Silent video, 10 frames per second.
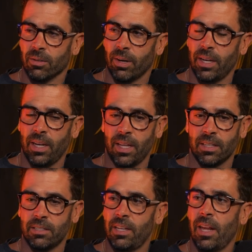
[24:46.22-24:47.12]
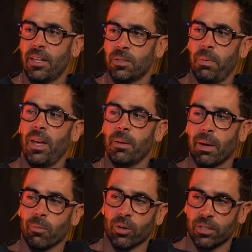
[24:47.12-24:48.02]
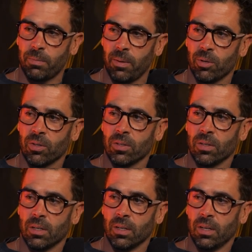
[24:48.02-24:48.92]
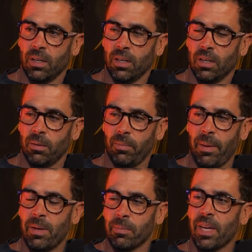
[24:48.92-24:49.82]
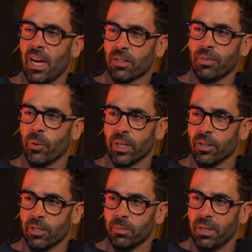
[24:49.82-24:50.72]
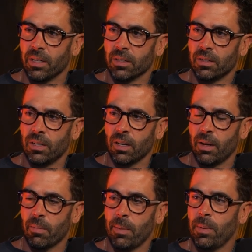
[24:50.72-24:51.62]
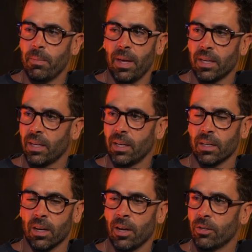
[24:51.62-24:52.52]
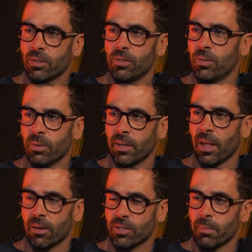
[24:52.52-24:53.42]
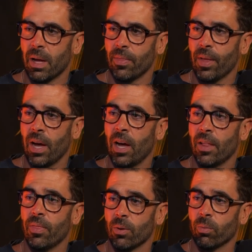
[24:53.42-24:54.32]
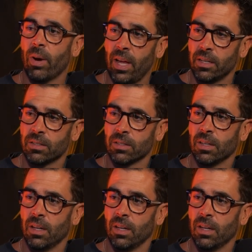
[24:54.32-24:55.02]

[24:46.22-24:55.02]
right? And the tenant's paying my mortgage payment. Maybe I'm cash flowing a little bit. I might be making $100, $200 a month on the rent